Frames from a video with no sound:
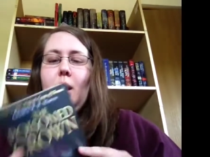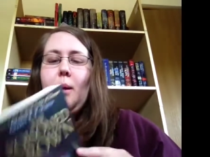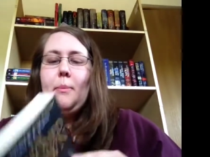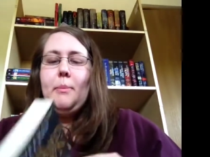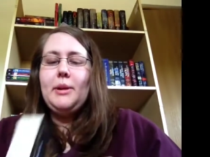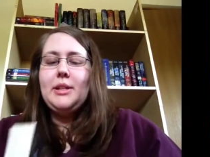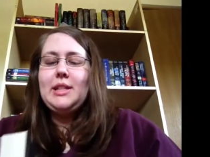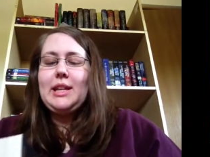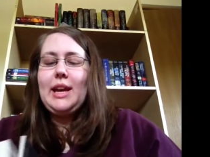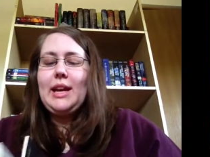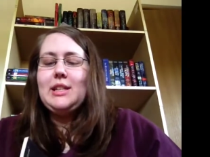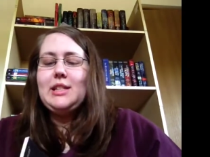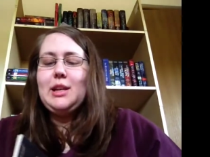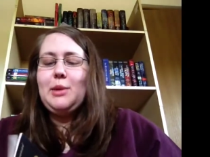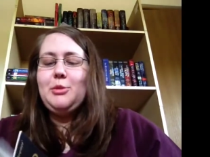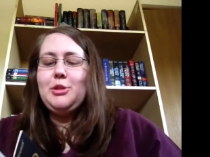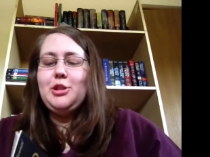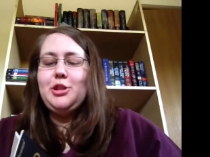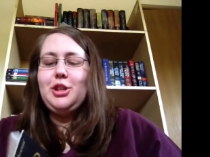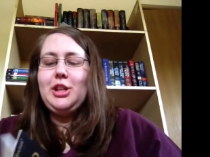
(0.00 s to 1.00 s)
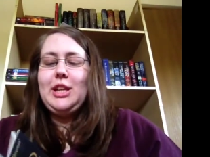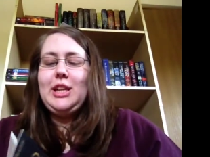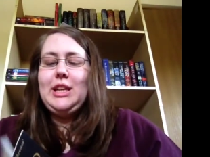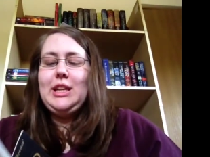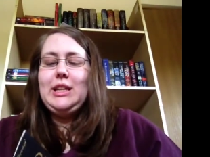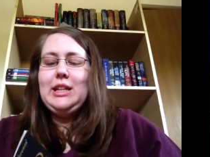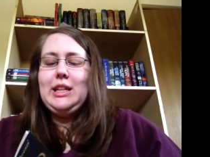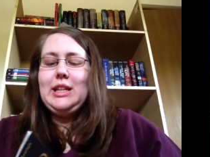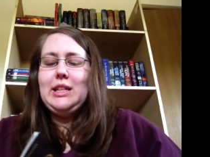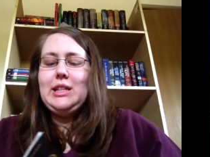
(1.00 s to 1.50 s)
But as I was
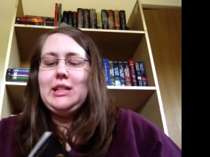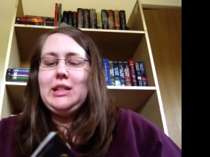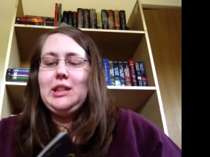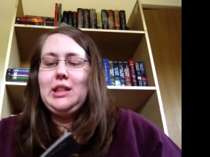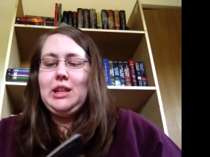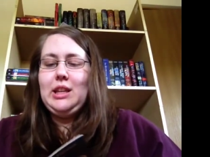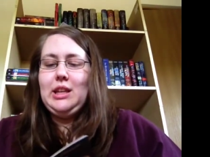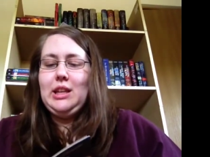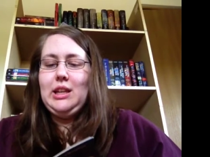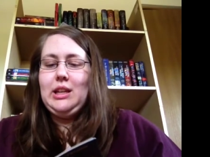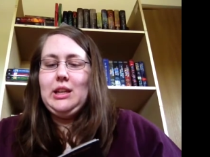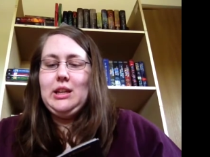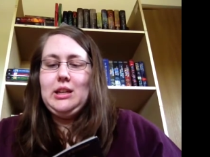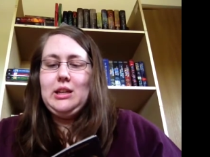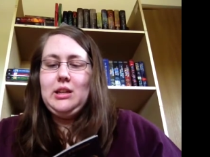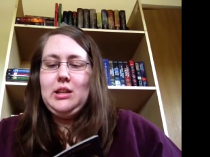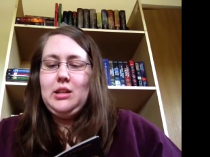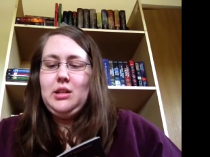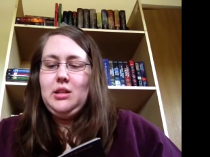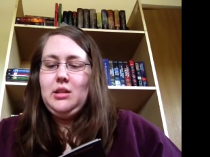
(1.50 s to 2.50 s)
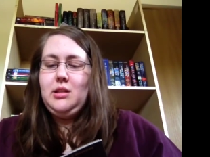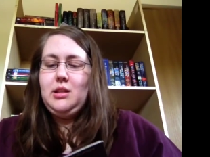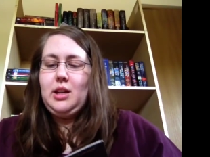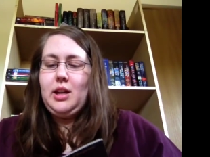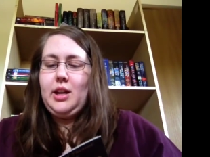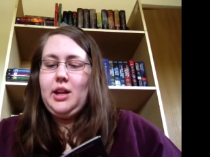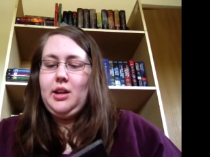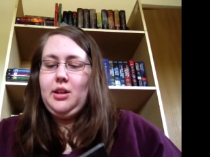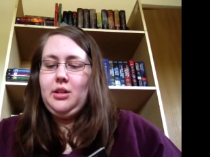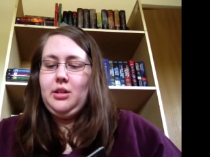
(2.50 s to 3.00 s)
looking in the
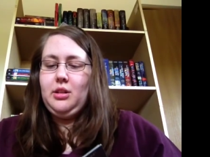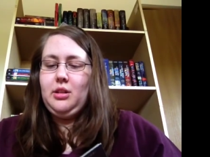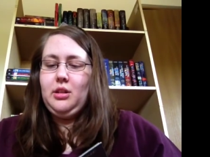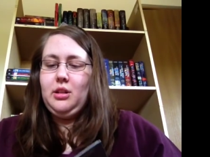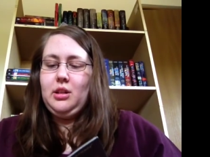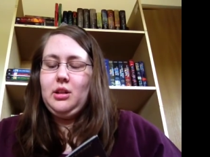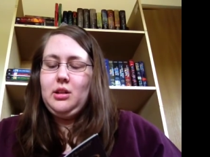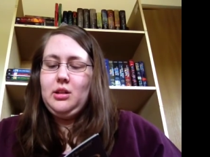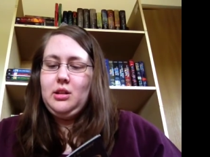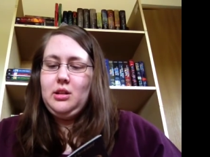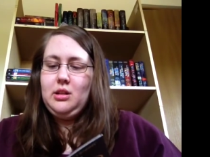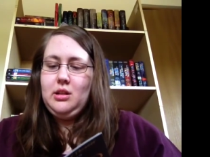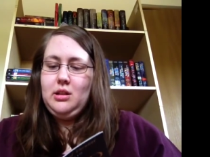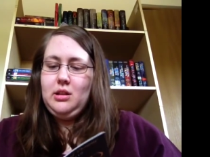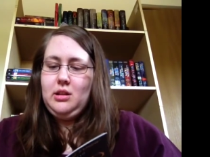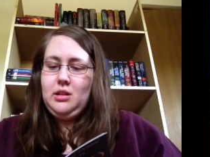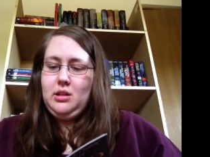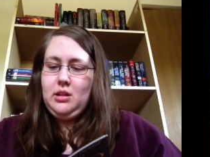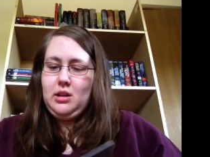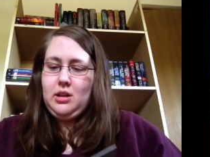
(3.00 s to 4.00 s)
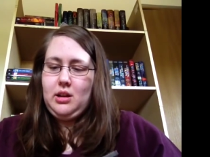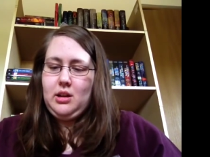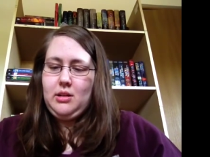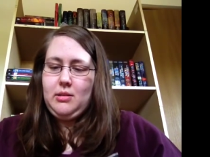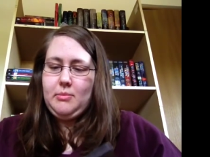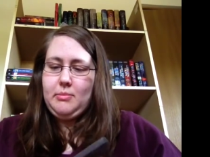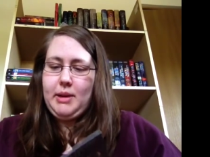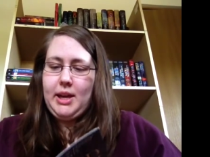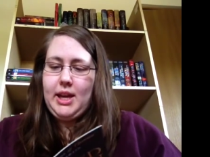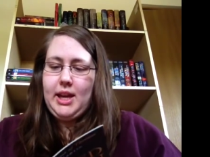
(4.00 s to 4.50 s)
title
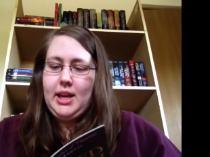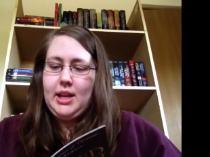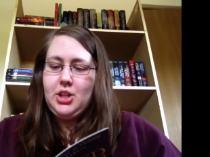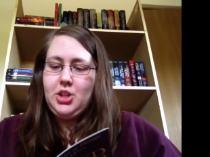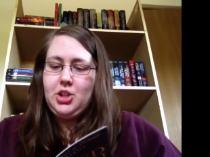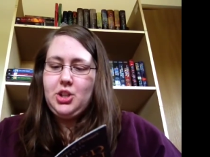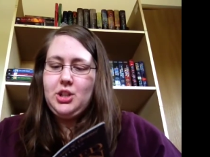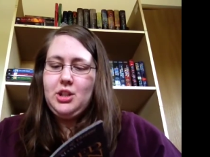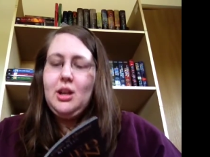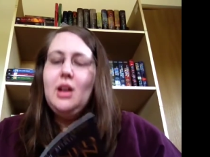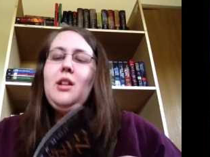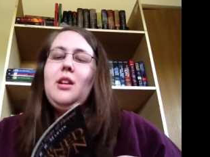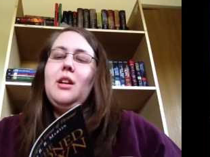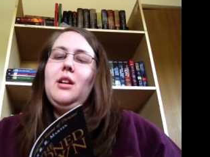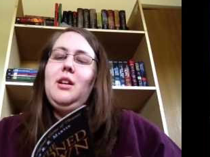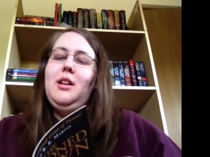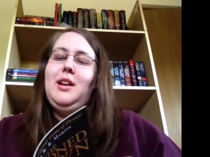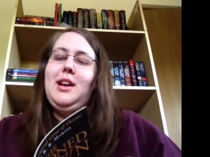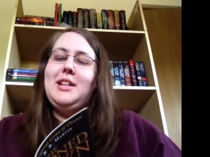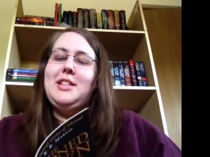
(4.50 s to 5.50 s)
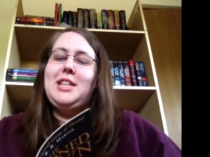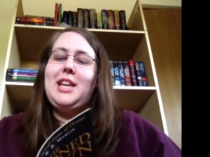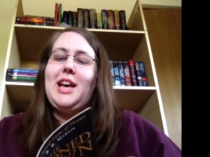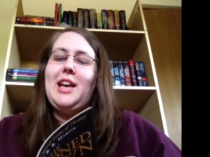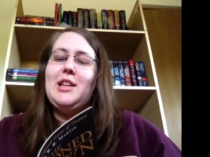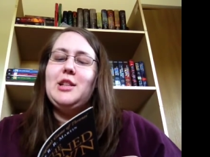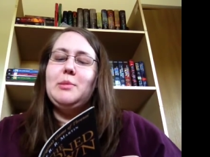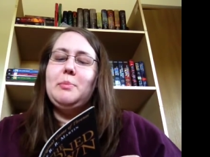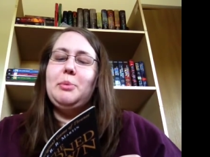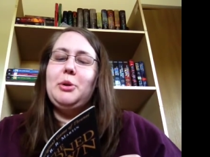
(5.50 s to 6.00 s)
page, it
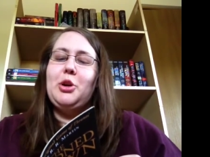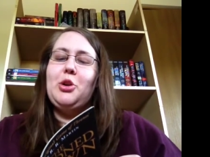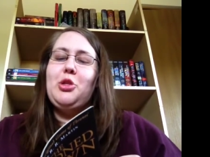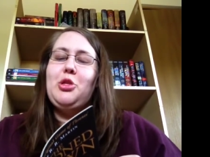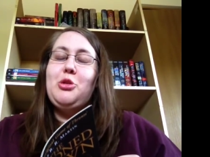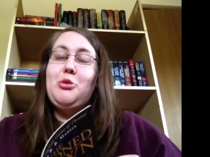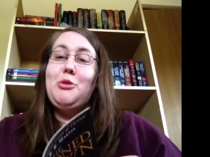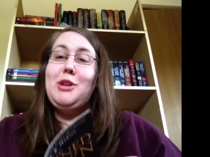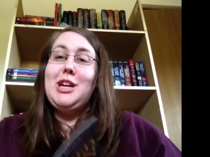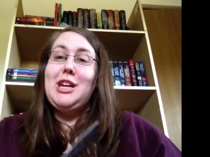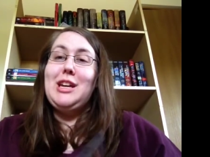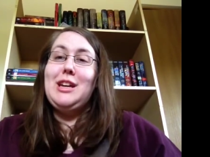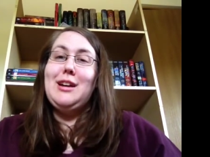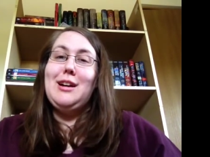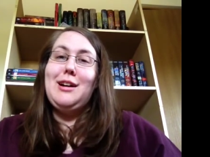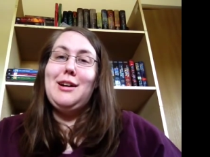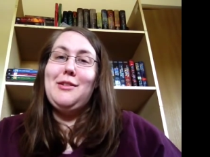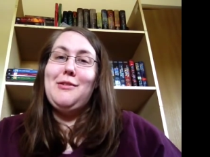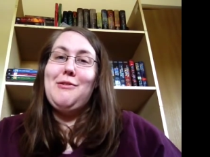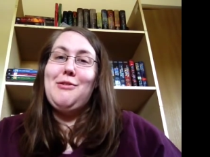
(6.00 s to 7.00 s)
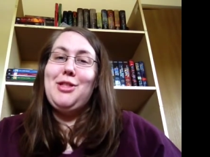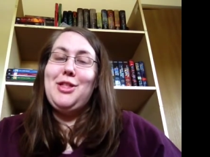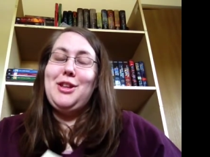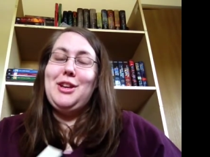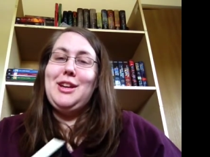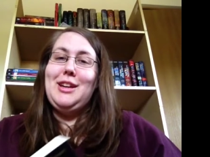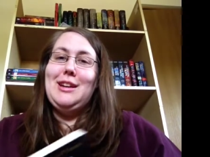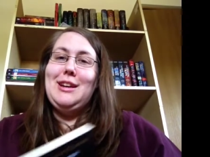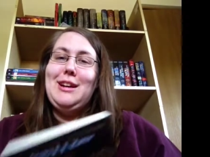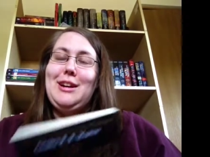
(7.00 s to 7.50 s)
says Book 3 of
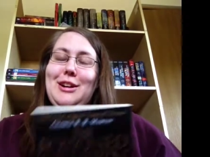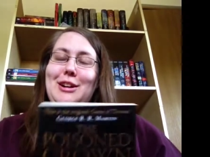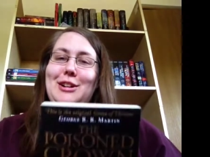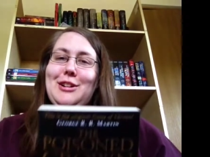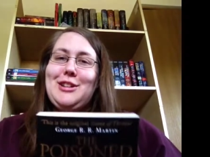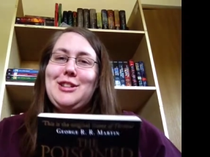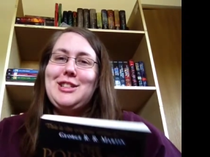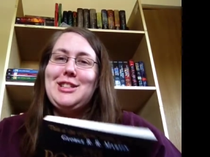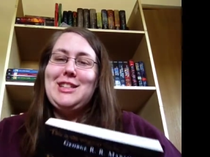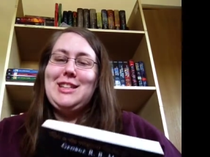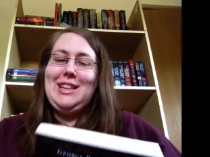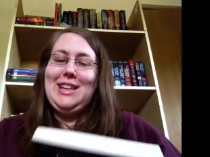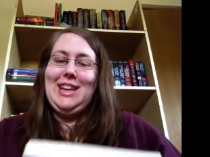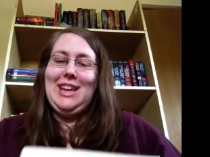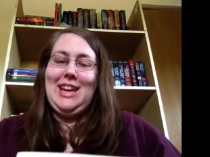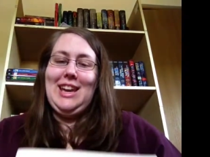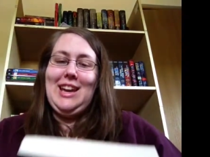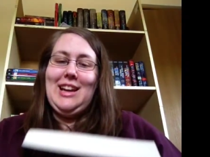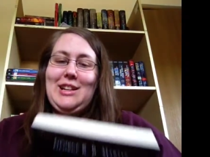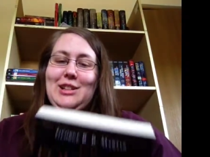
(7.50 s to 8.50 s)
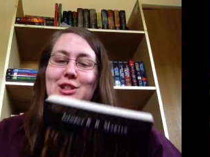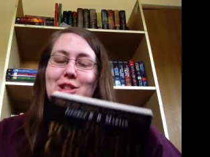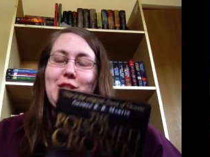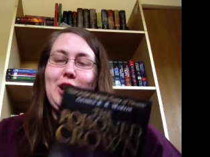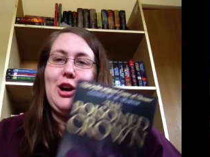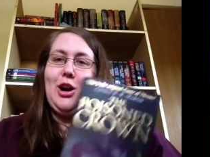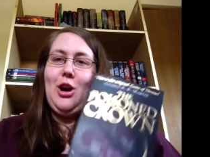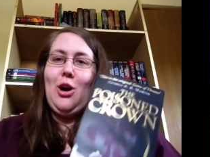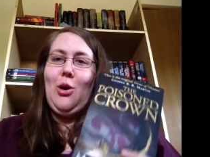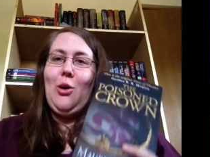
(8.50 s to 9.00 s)
The Accursed King.
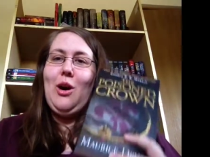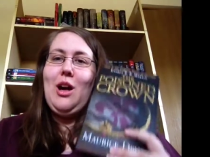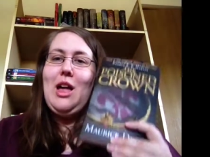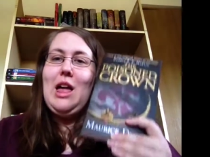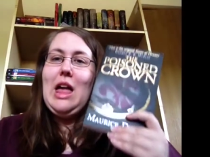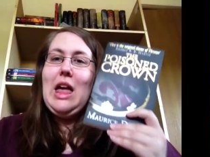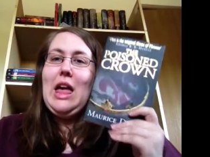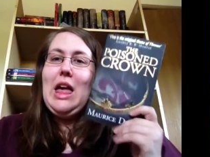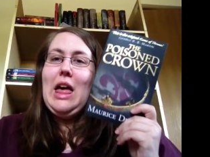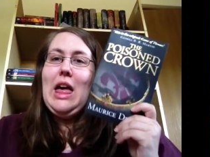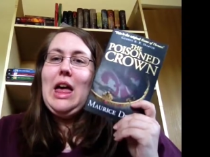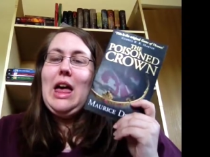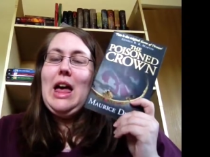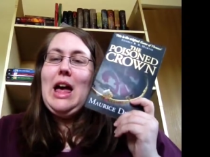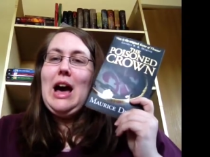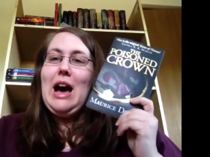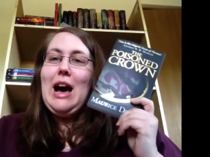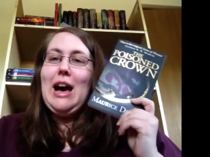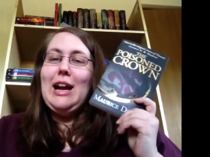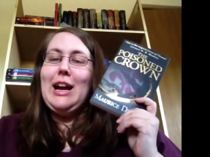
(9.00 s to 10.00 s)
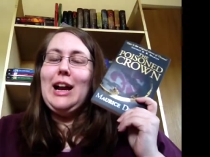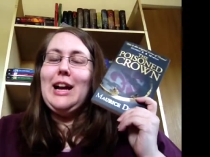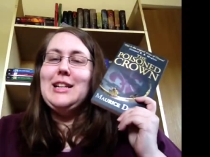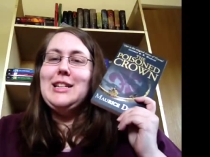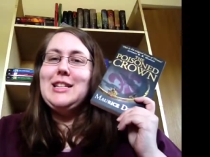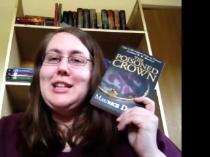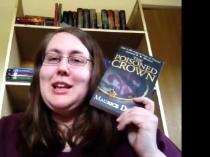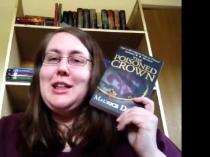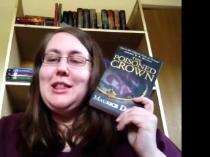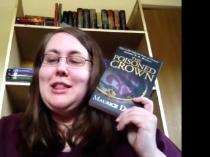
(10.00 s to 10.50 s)
So I
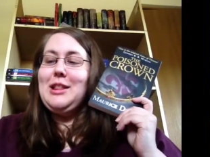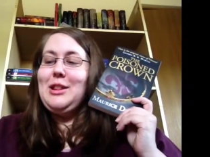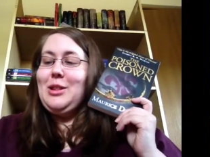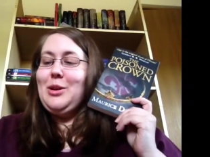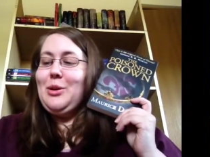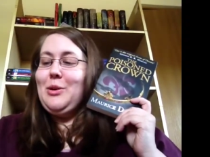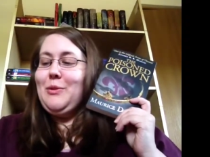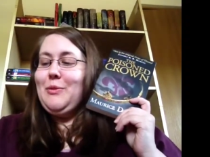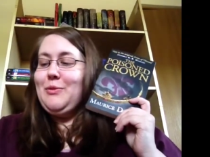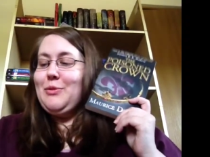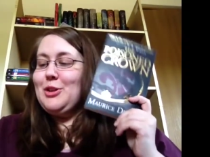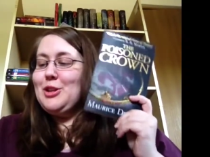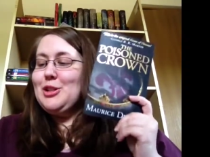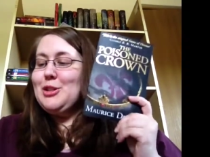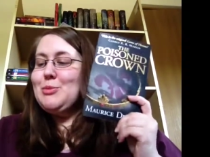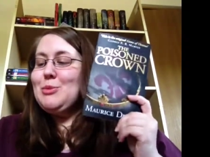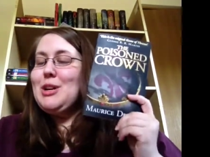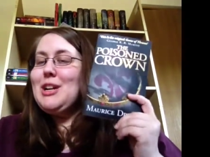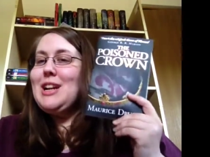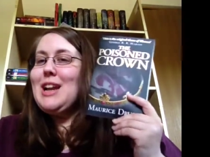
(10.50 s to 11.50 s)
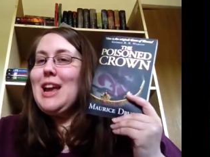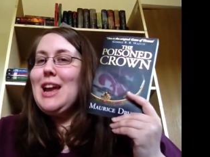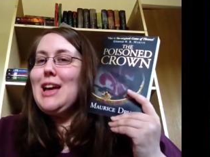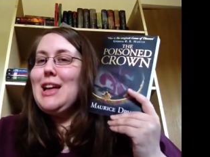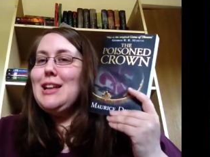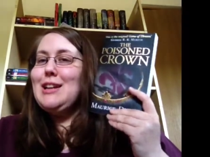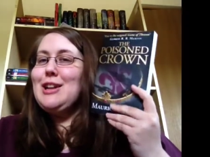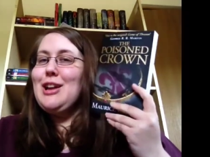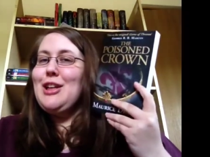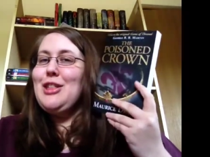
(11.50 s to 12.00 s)
got the first one
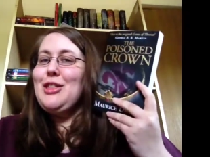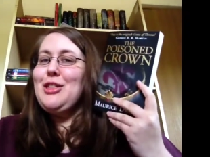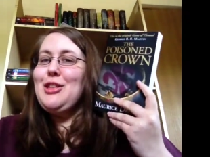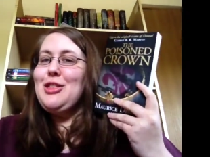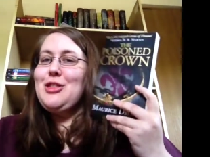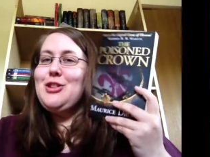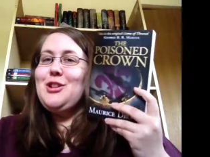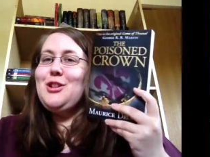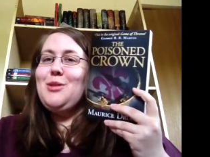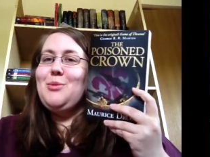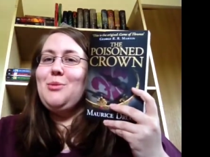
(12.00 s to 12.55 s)
and the third